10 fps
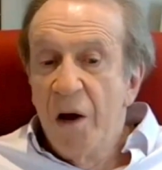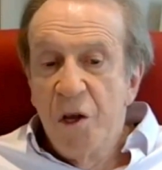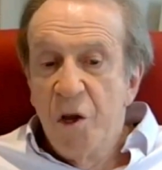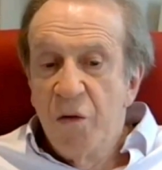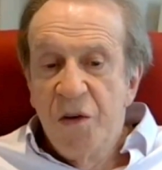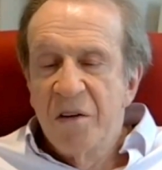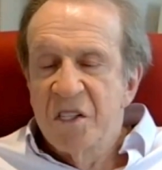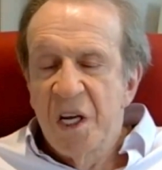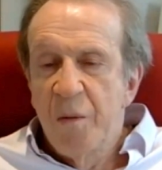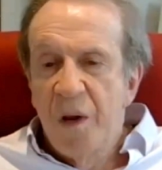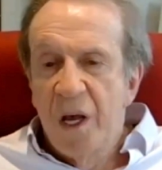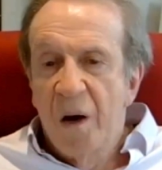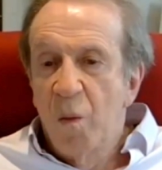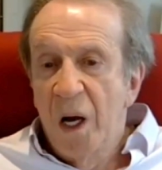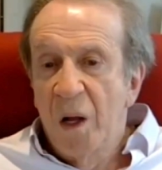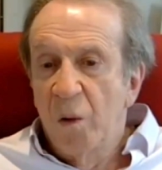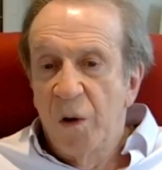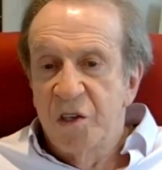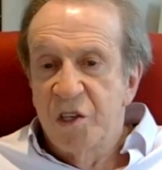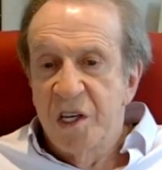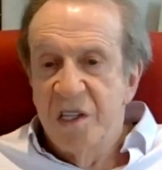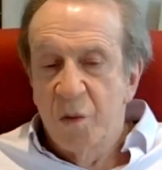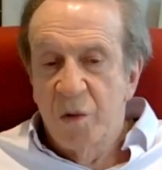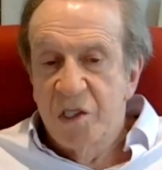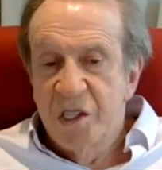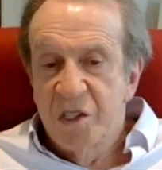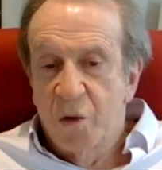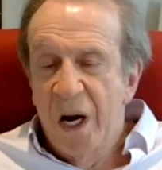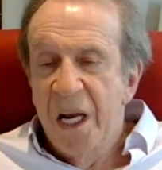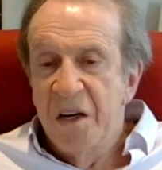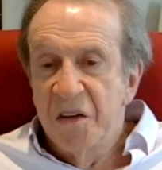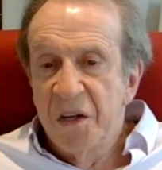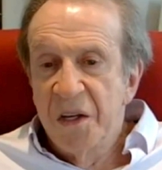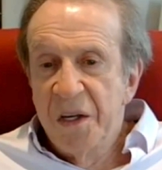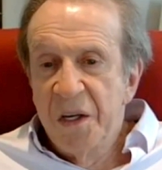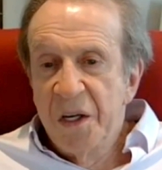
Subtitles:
But no, you've never seen me unwell, which is great.